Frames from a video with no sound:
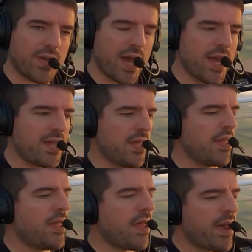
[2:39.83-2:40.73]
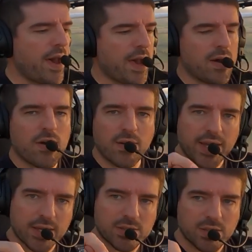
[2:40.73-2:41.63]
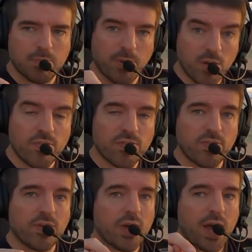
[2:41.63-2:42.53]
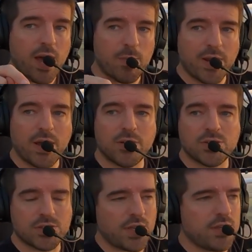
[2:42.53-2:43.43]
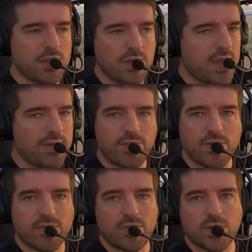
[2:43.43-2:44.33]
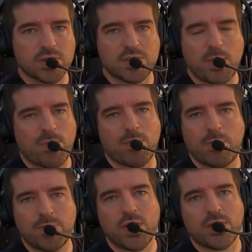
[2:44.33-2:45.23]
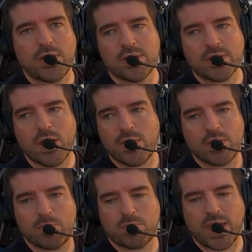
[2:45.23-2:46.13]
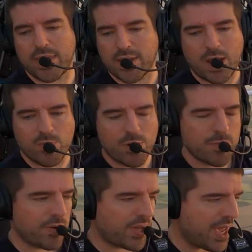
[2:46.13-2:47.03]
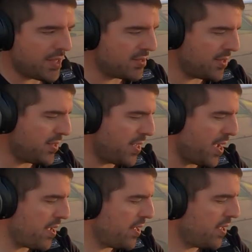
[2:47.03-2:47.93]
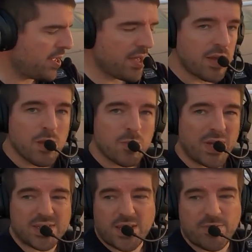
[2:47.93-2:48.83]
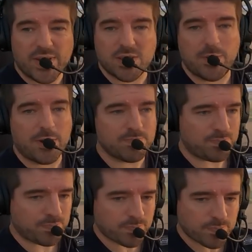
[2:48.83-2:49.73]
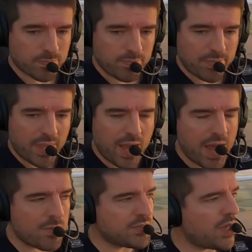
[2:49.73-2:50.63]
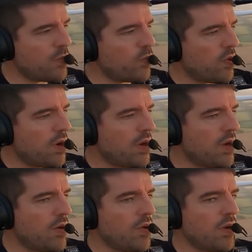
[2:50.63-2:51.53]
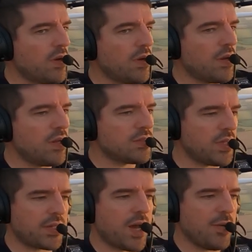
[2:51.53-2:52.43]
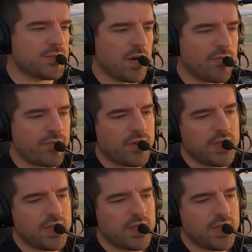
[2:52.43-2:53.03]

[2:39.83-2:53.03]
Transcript: UK. Uh, I'll link to both uh, below just so if you've got the same problem you can go and get the carb rebuild kits and uh, basically fix them up. Um, so, took the carbs off.